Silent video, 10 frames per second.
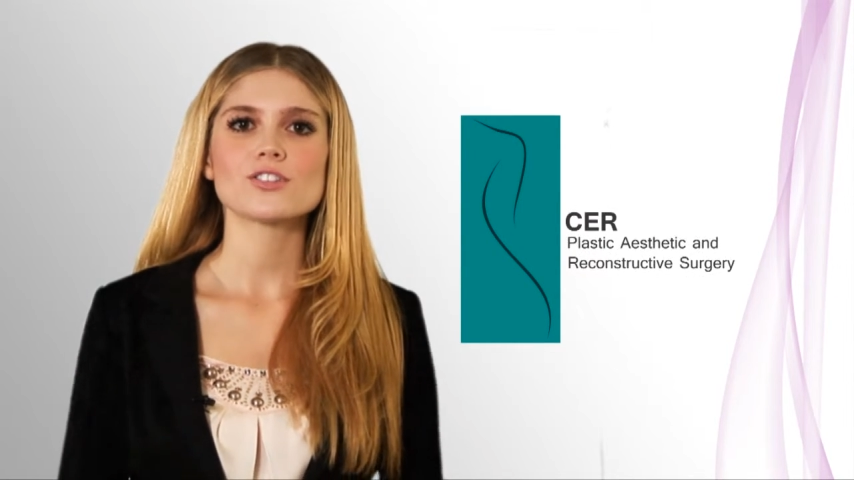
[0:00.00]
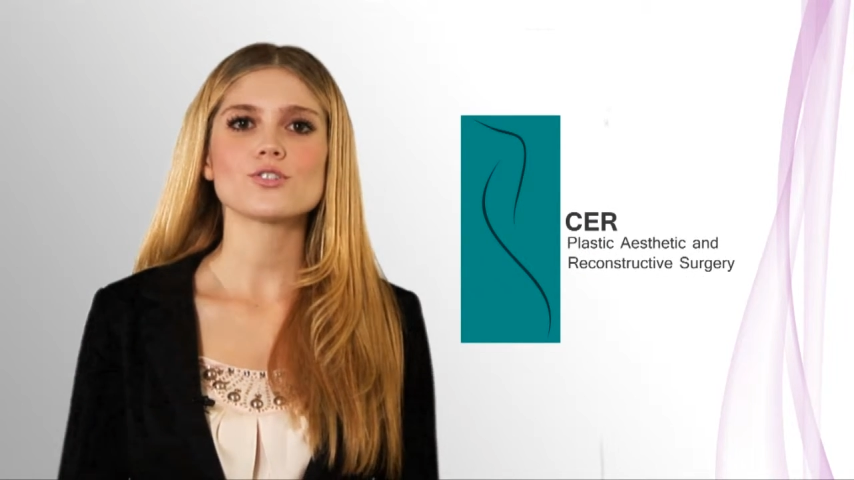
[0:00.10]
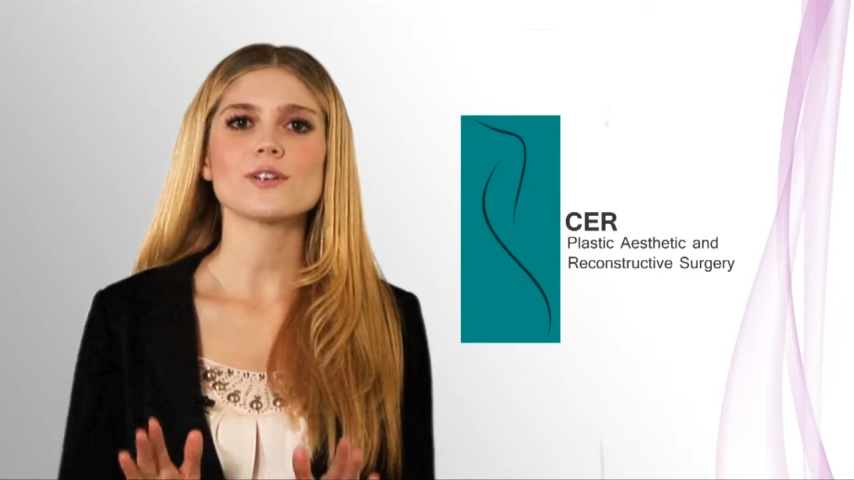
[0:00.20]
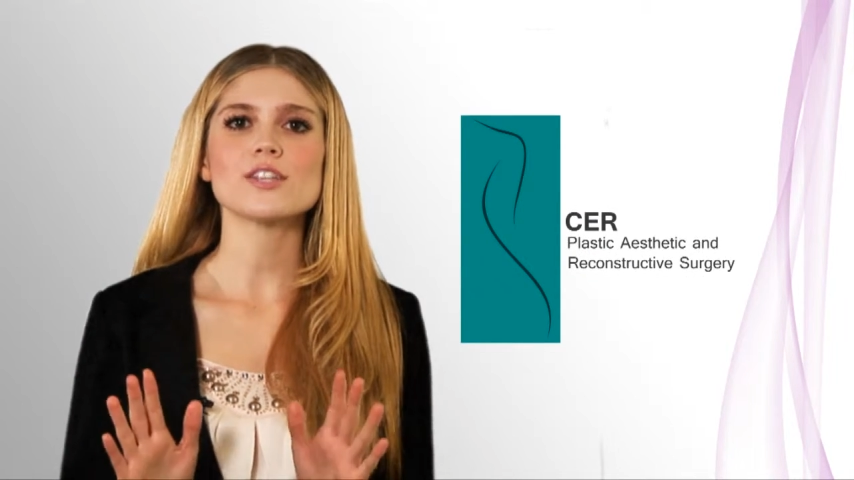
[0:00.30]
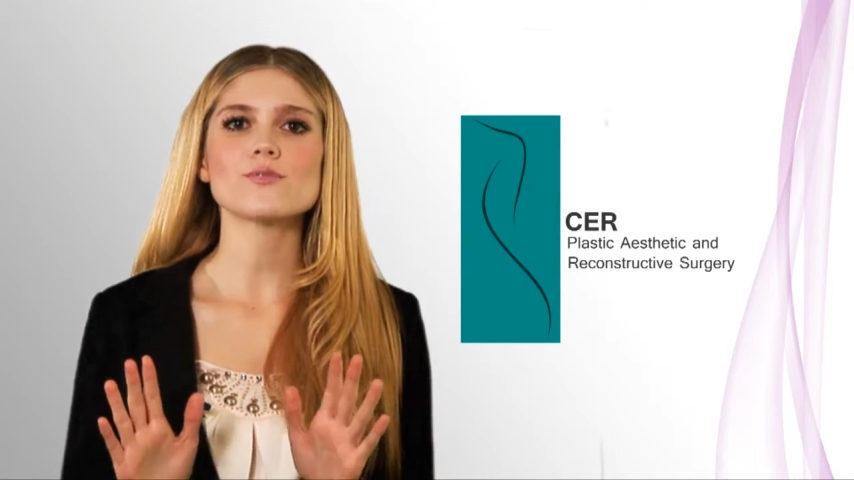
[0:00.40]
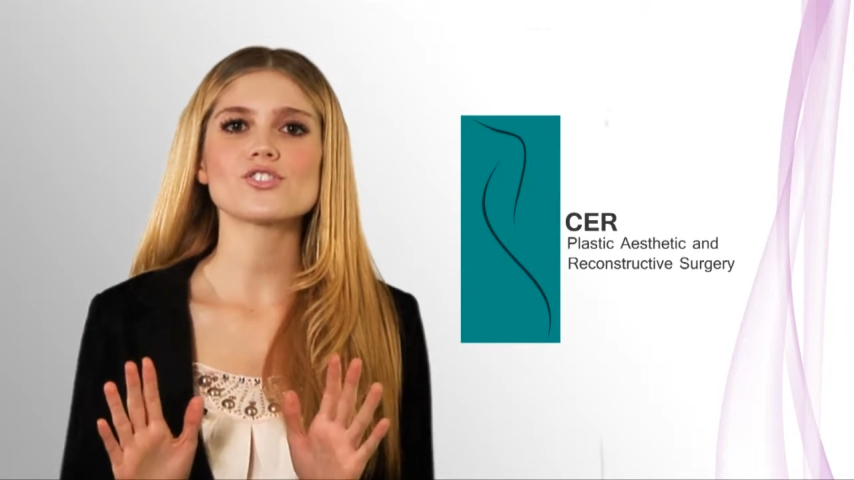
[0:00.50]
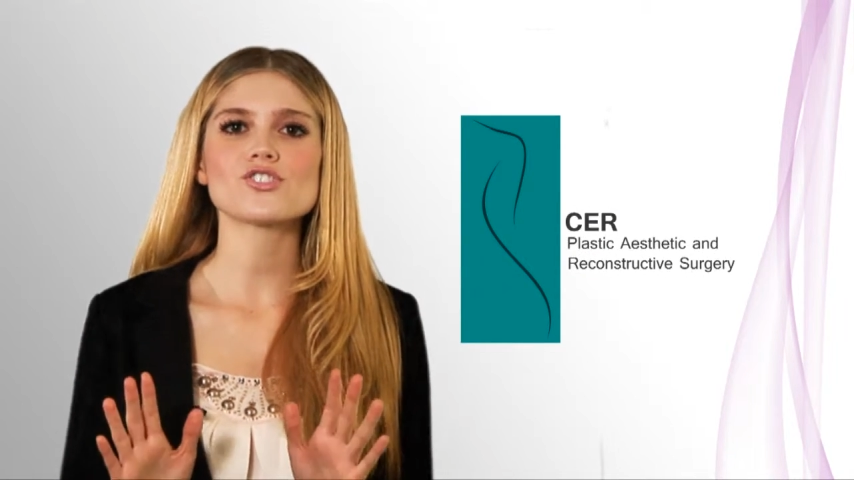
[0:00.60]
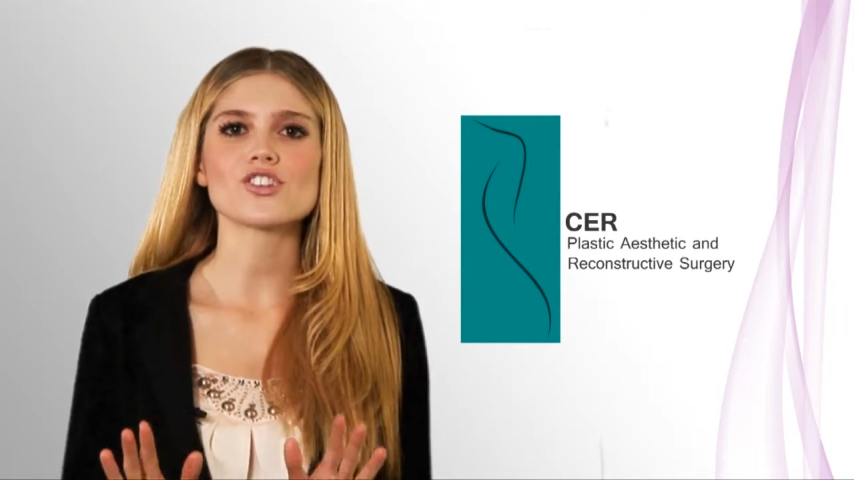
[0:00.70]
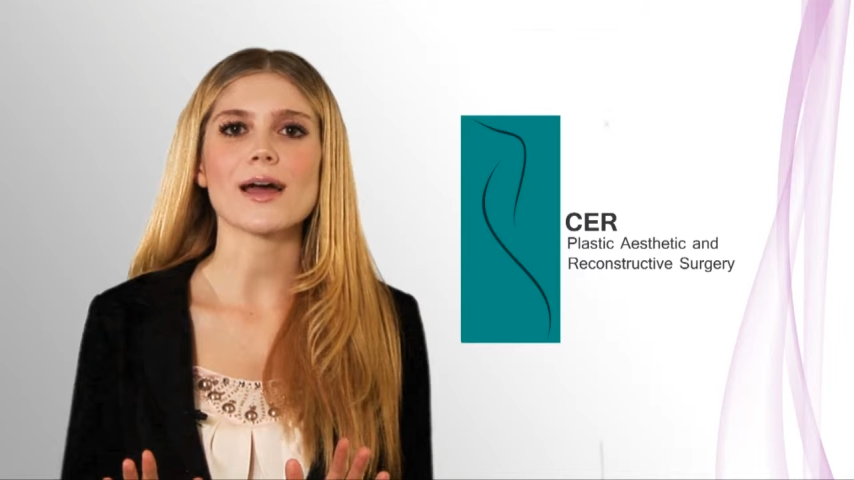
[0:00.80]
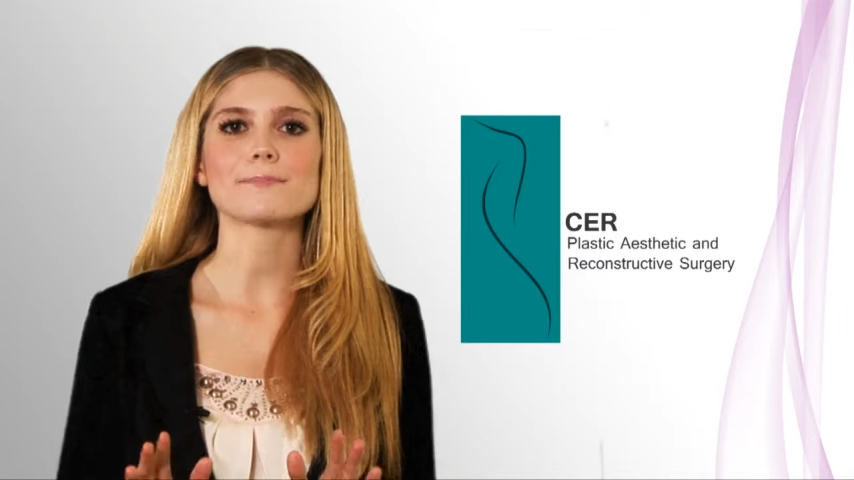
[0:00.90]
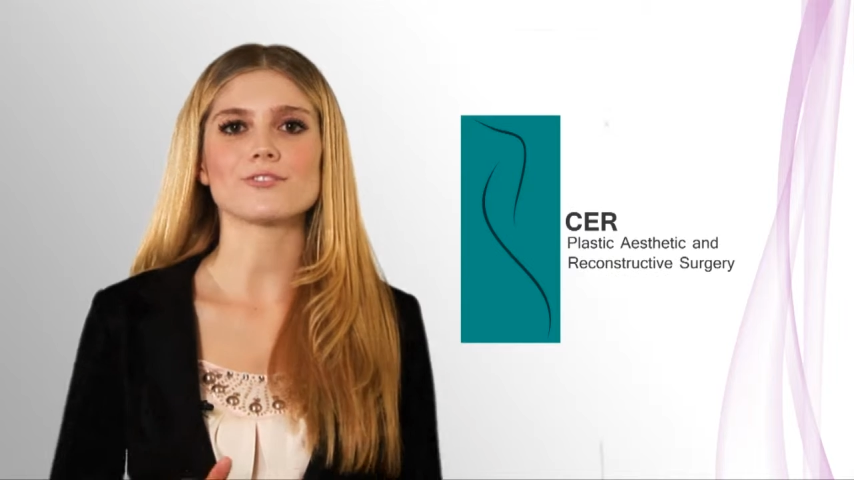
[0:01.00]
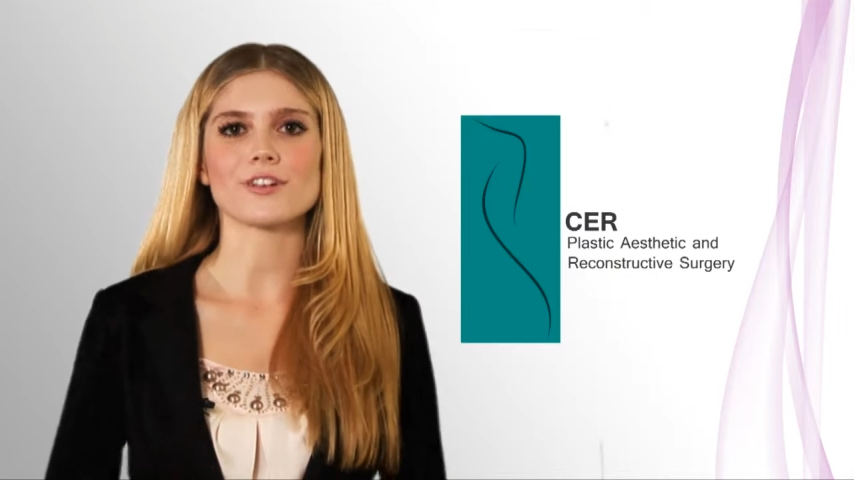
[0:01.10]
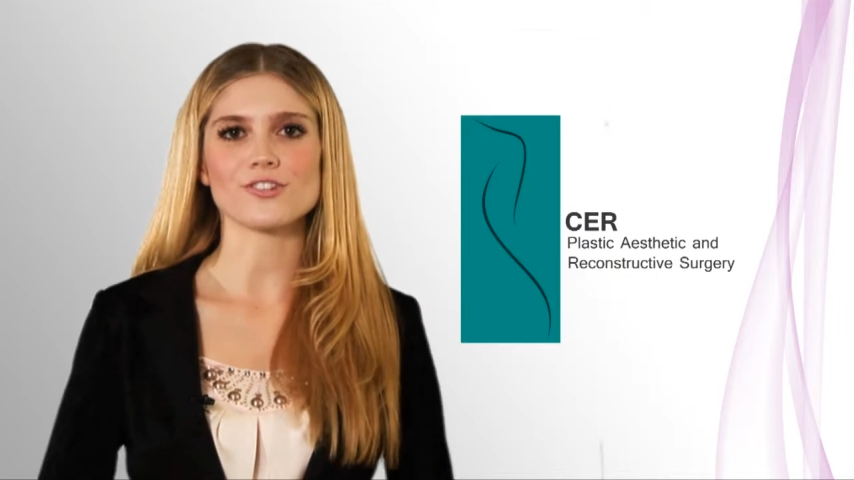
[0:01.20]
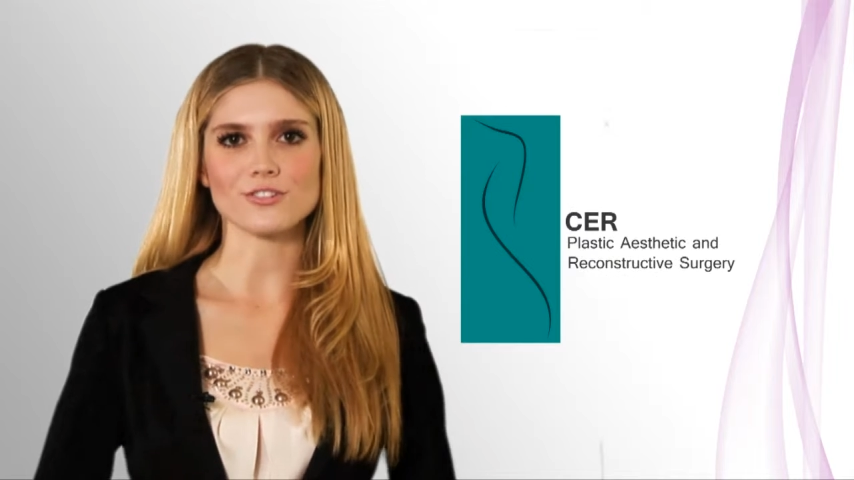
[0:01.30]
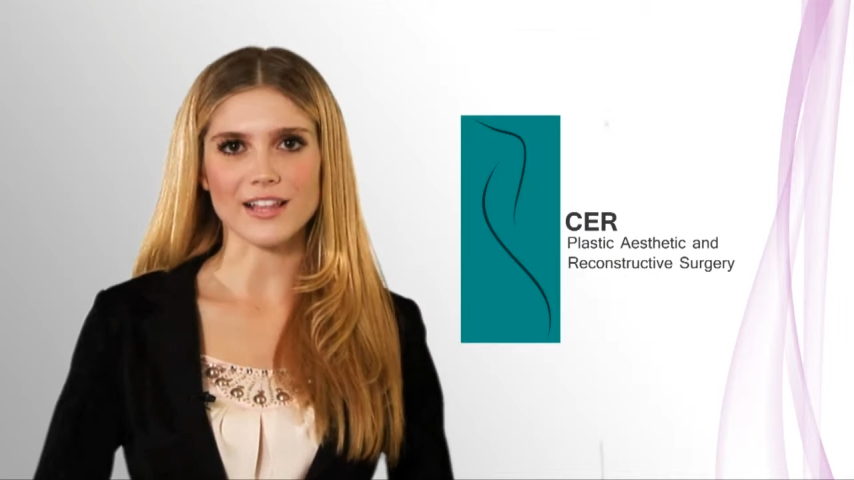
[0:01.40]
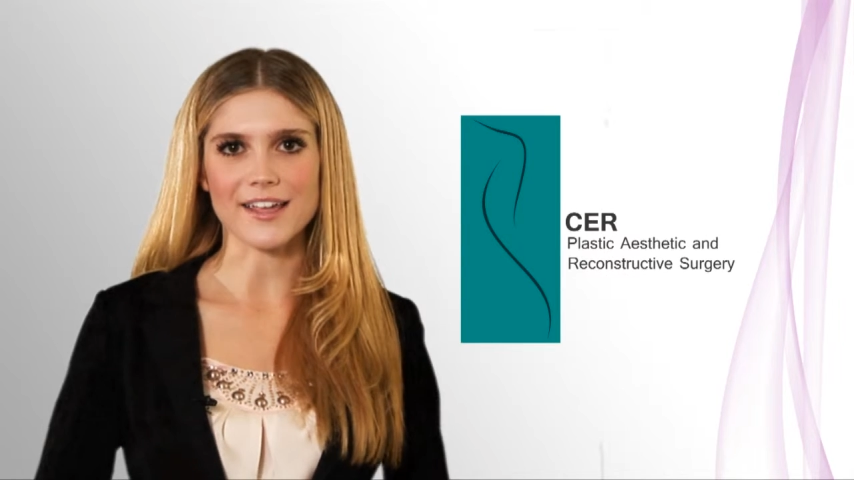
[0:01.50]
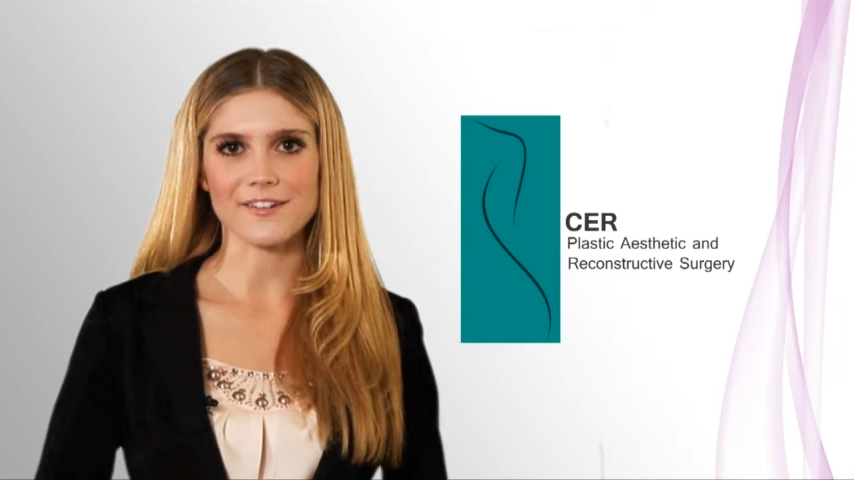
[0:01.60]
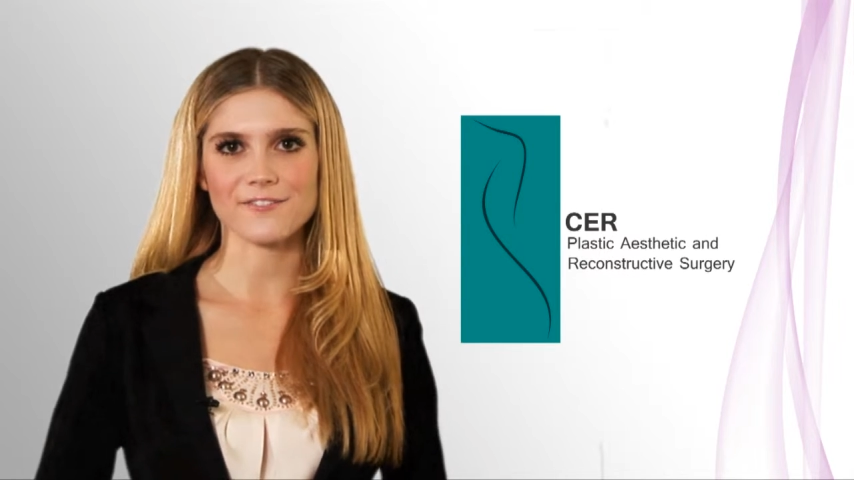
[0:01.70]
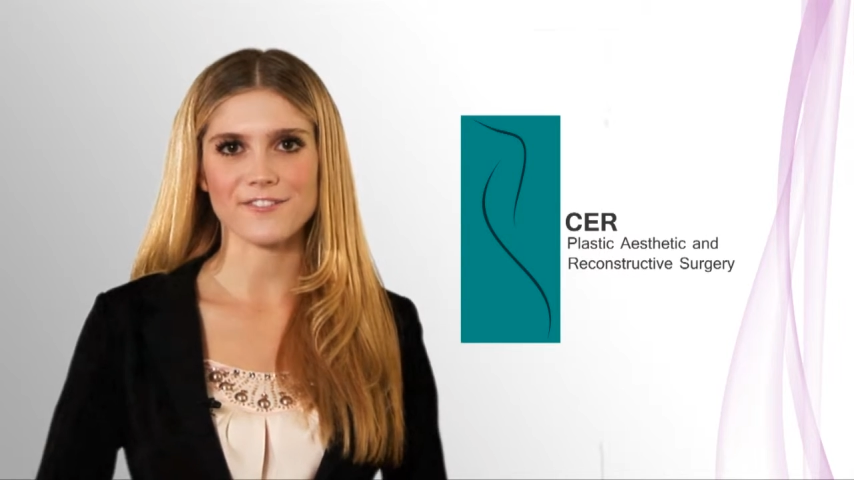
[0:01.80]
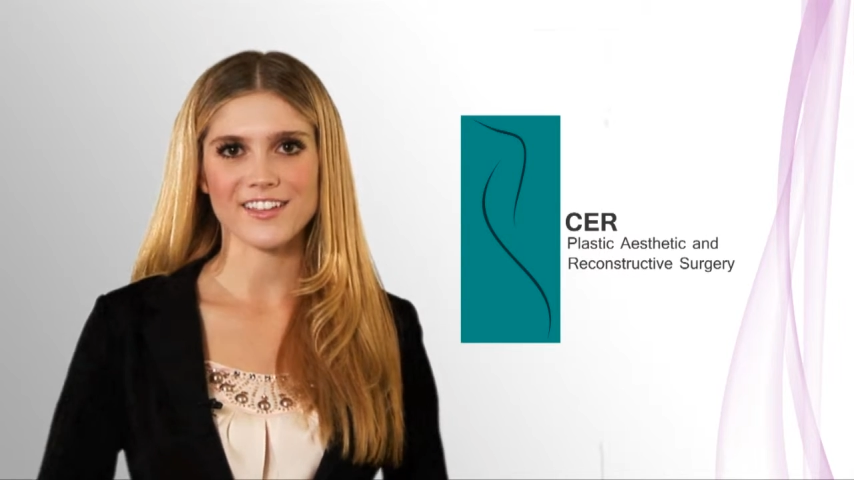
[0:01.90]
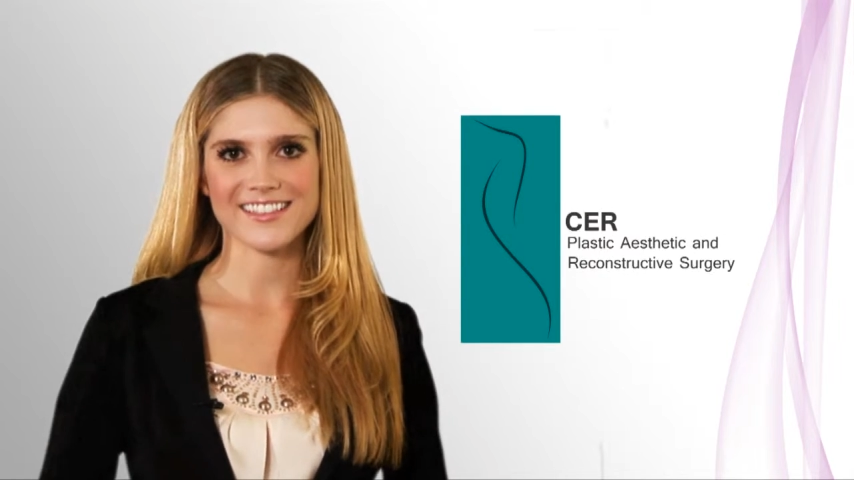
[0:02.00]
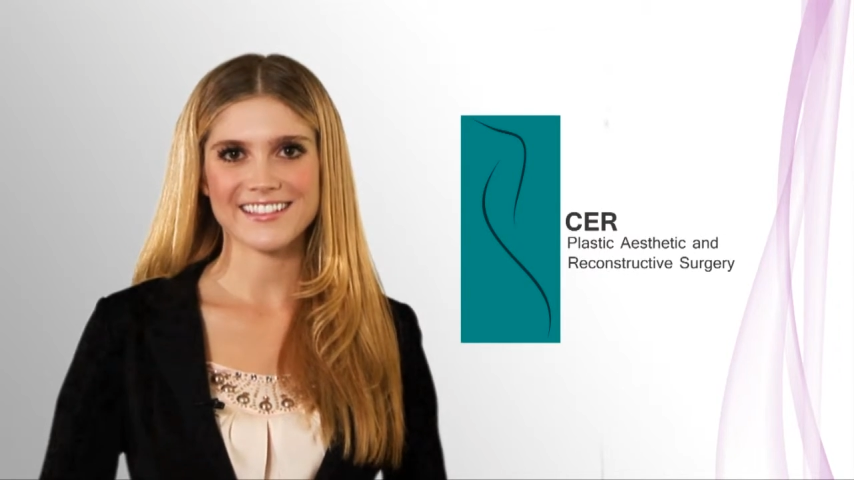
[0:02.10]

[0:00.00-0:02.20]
to a new chapter in your life.